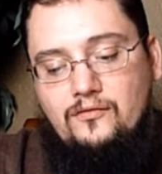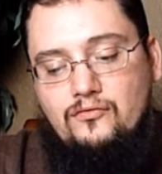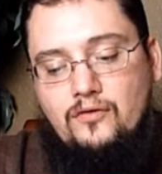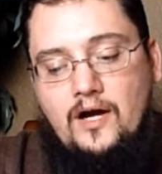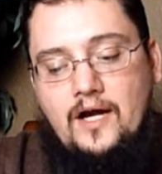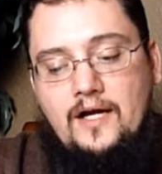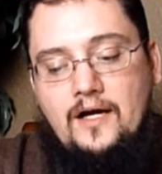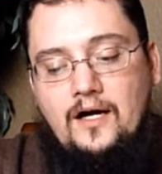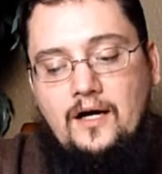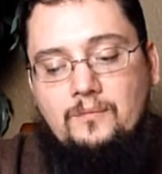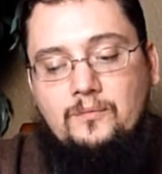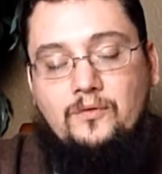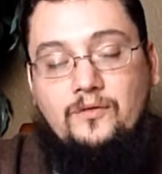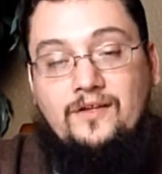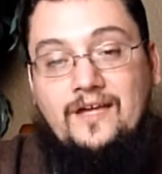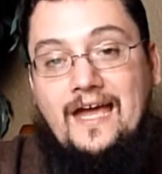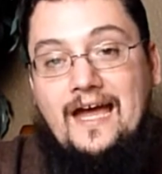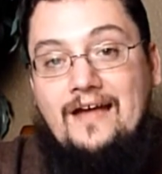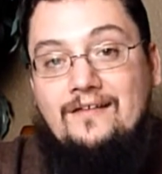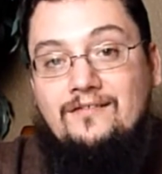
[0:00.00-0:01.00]
dry hop with
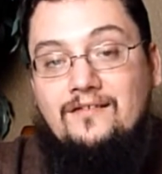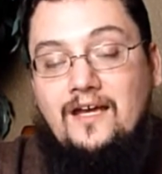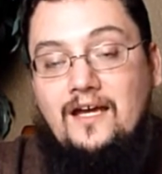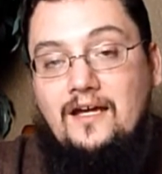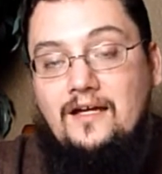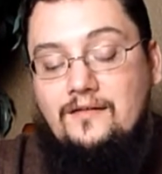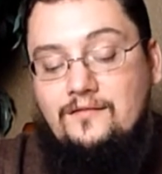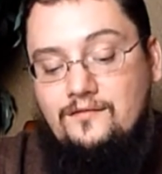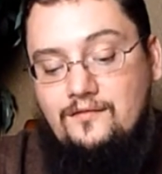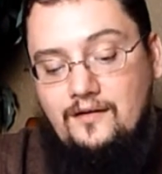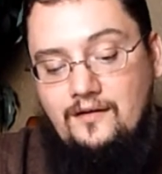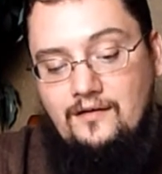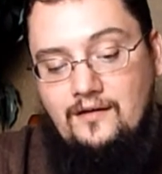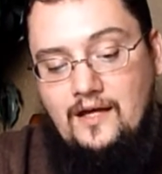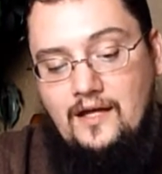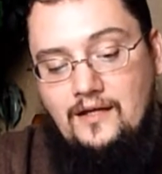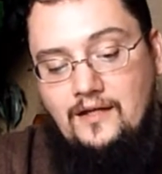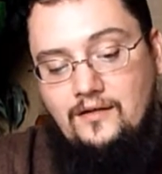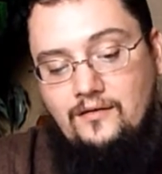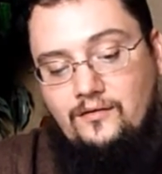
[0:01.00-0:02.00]
Cascade,
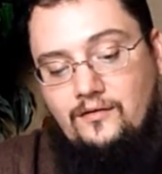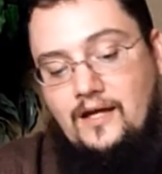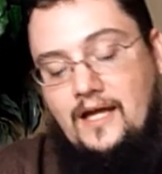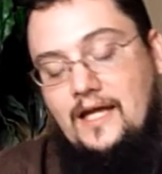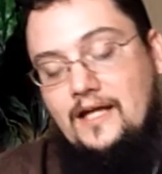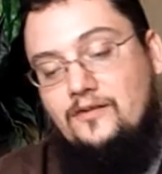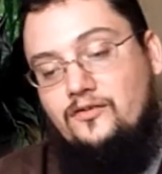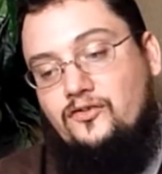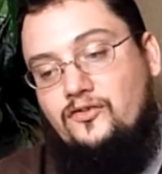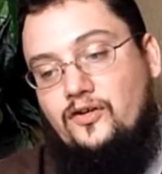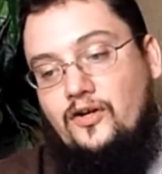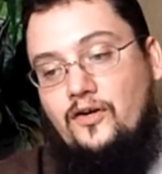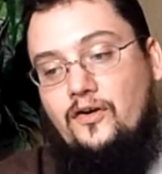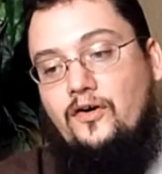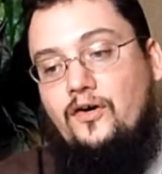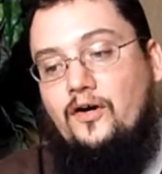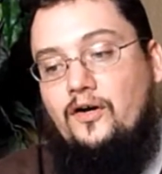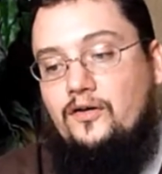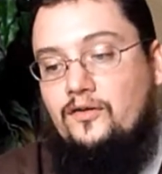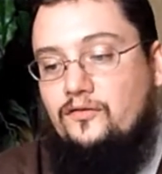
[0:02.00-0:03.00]
Centennial, and
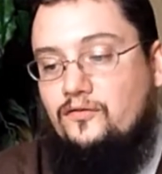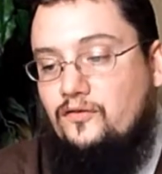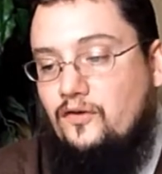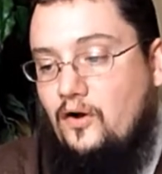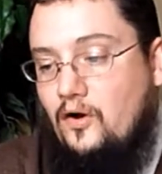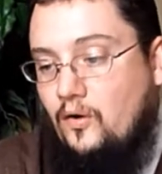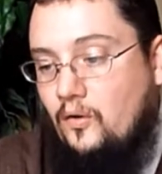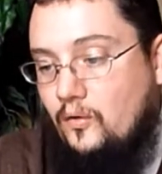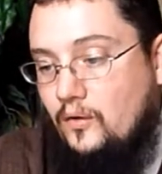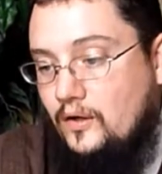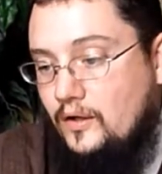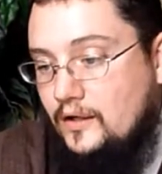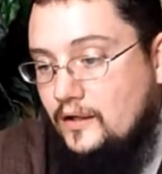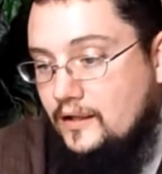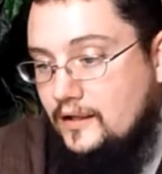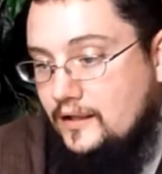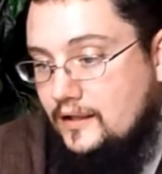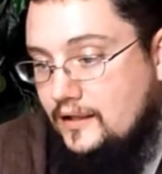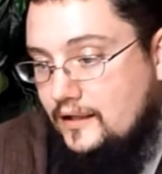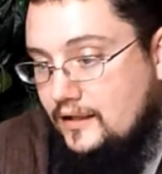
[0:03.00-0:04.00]
Chinook. So,
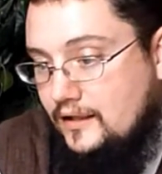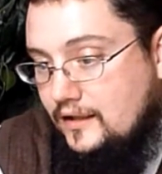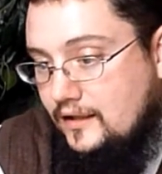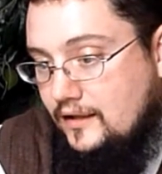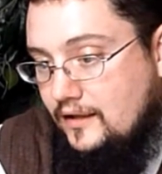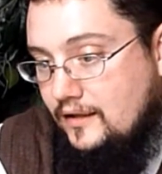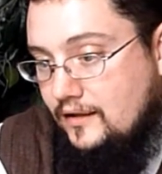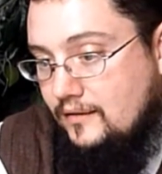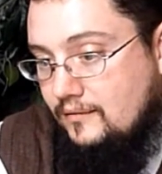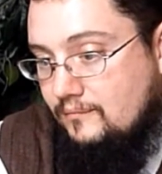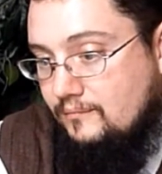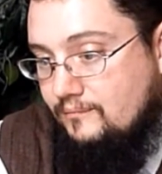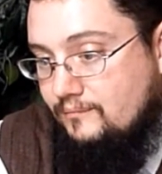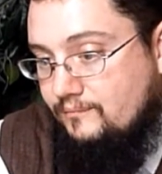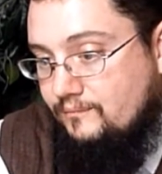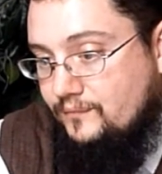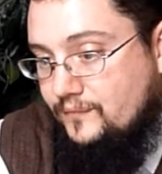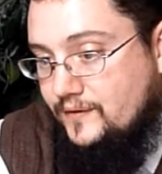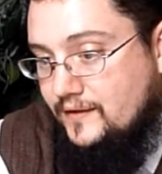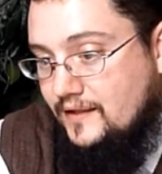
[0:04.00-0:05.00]

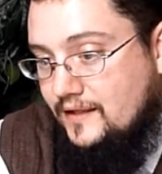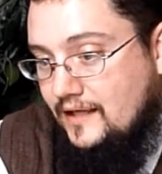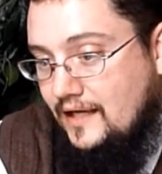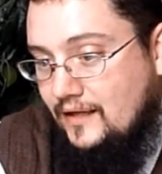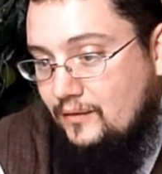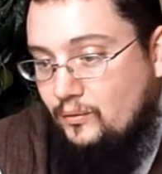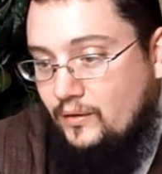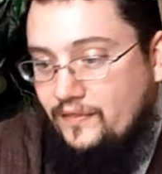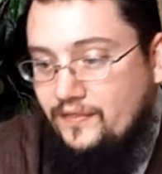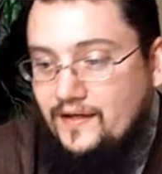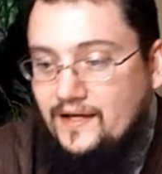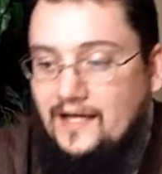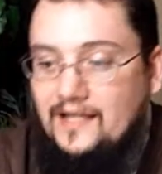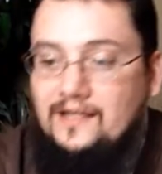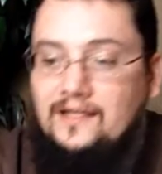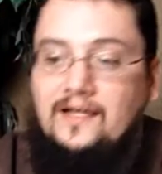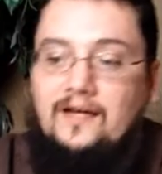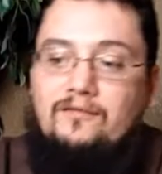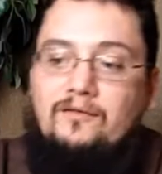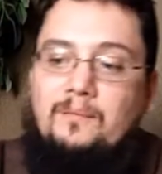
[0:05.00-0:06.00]
and one thing I
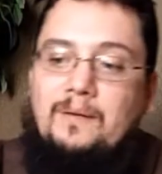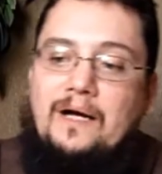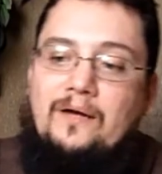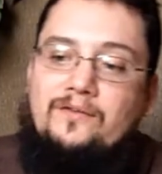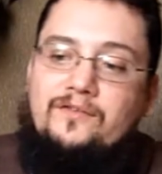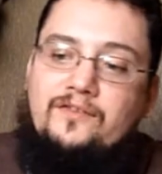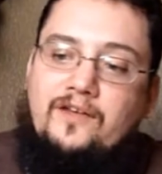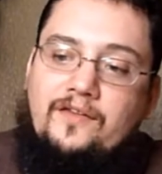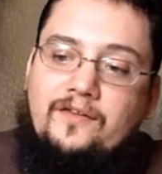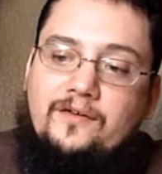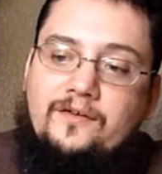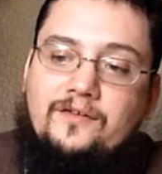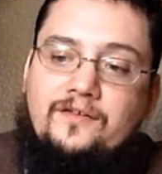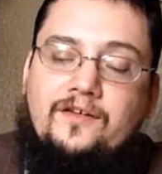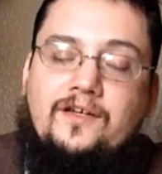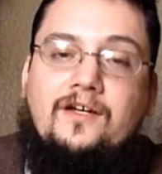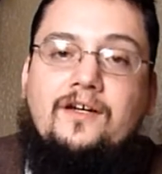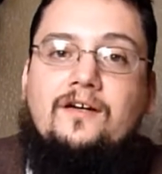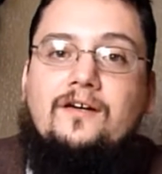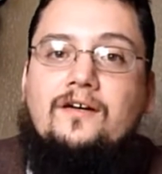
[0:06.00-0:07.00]
love about Southern
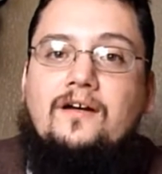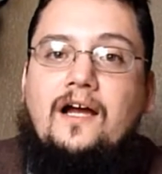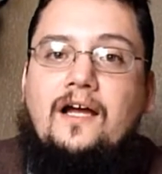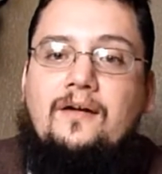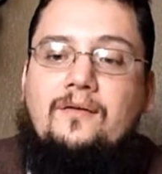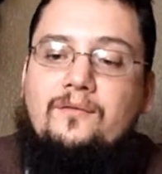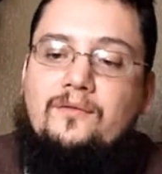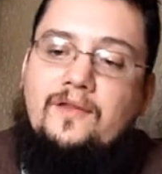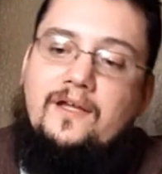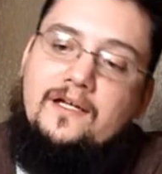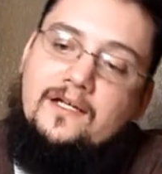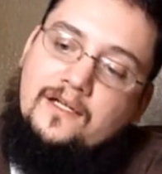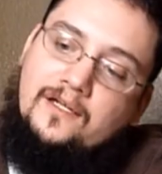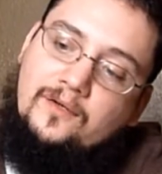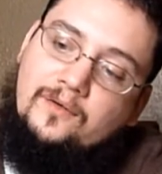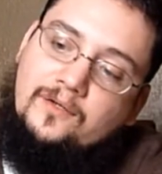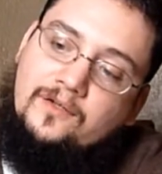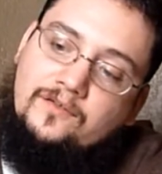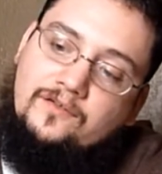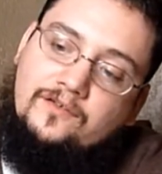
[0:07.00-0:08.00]
Tier, I don't think
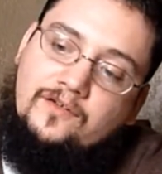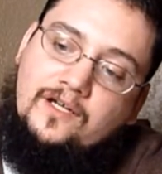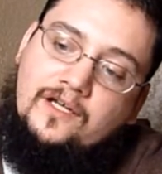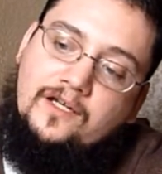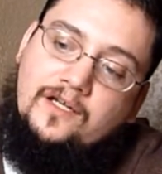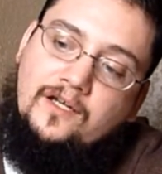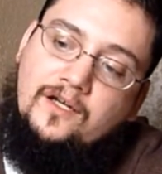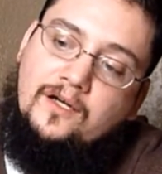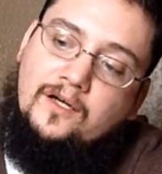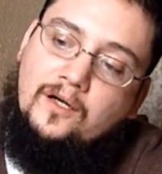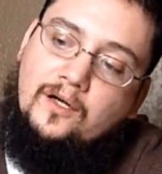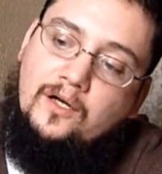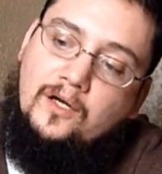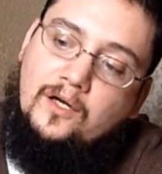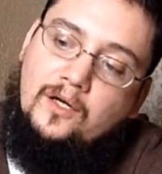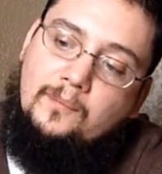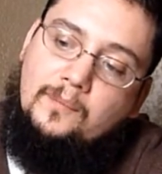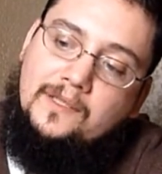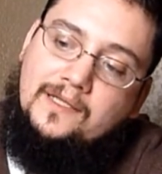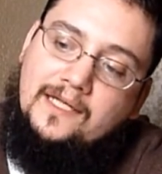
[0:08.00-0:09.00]
you can see it here,
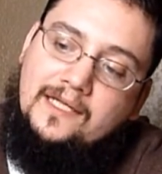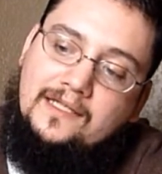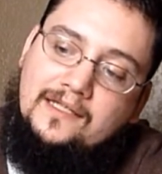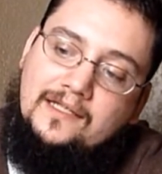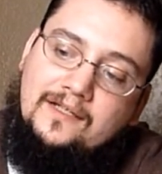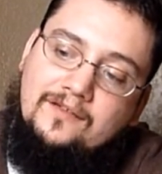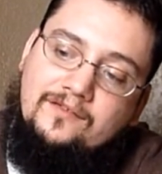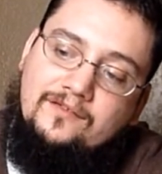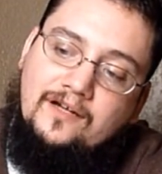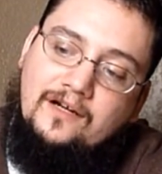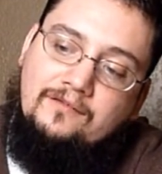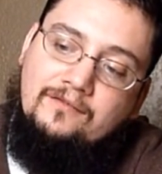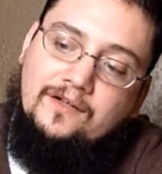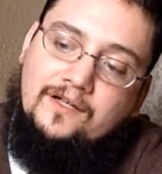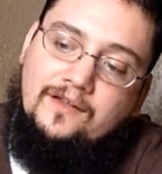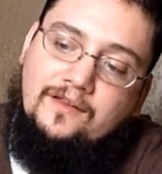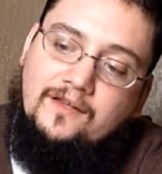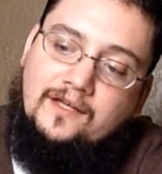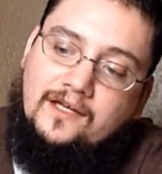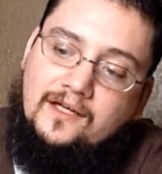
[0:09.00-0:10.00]
but they list
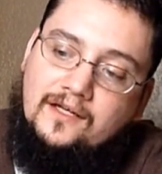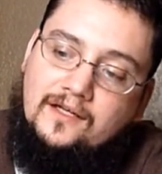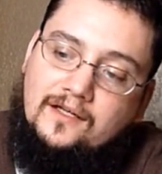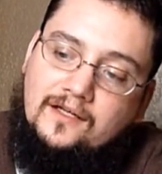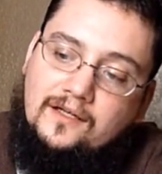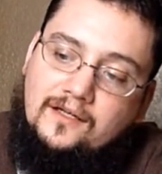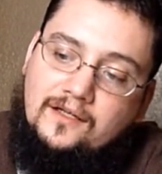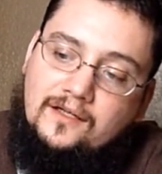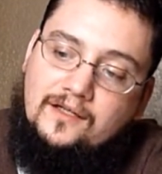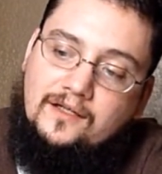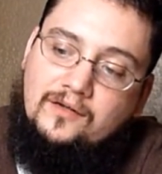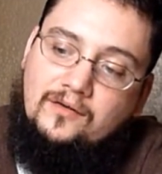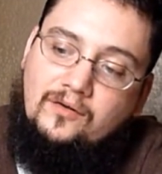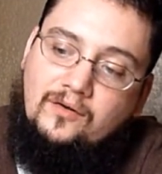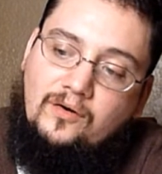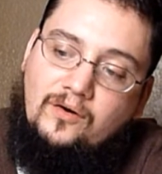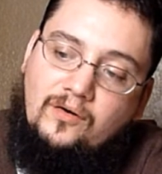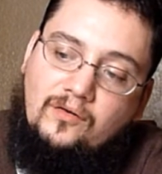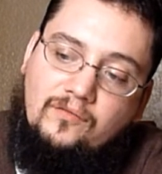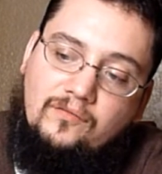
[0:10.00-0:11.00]
everything. You know,
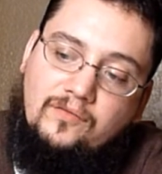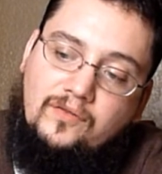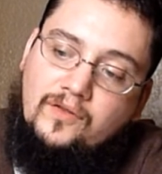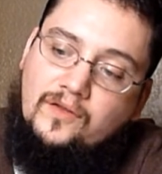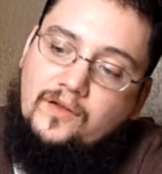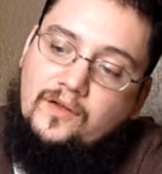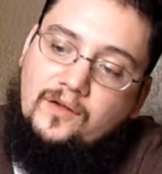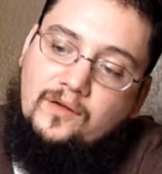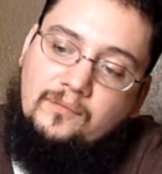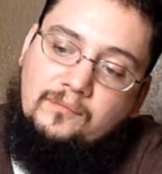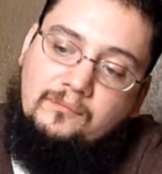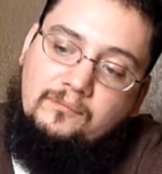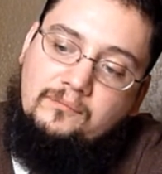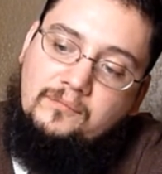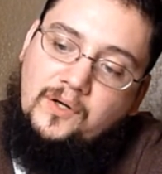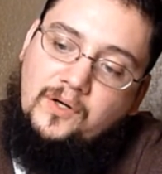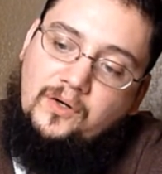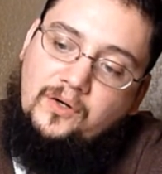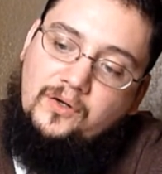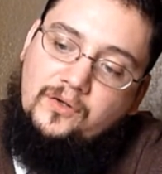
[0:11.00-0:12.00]
all the
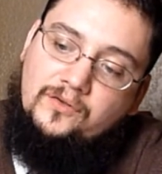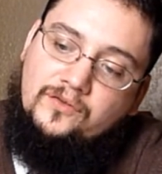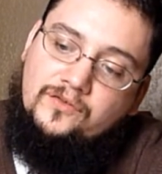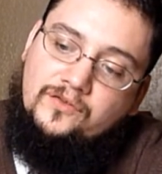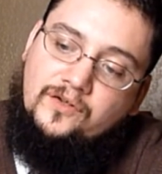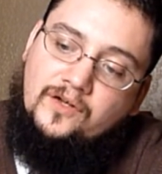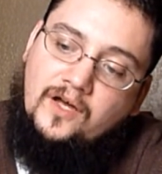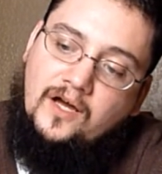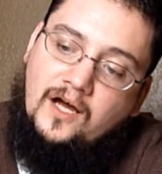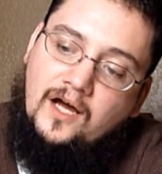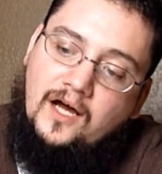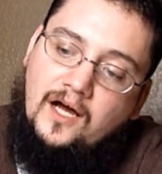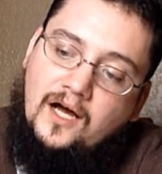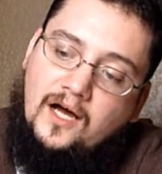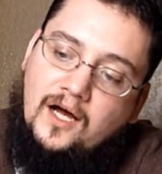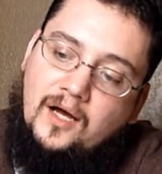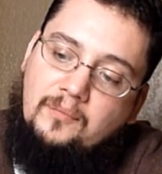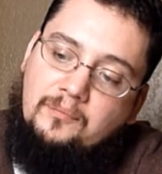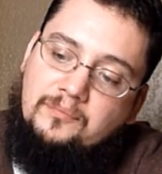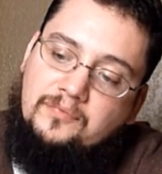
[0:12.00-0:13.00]
malts and
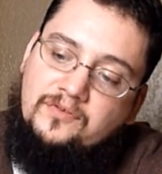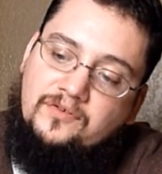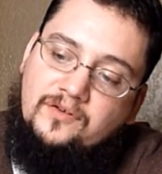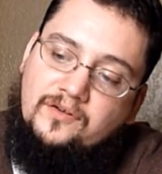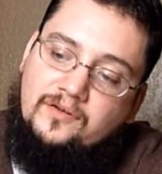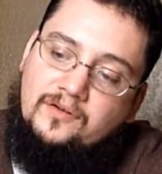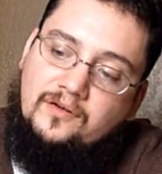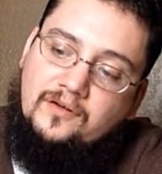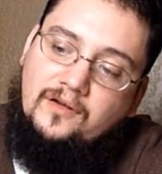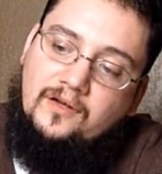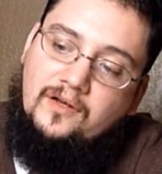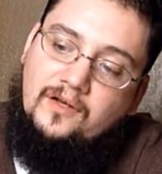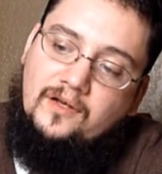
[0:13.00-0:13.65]
hops and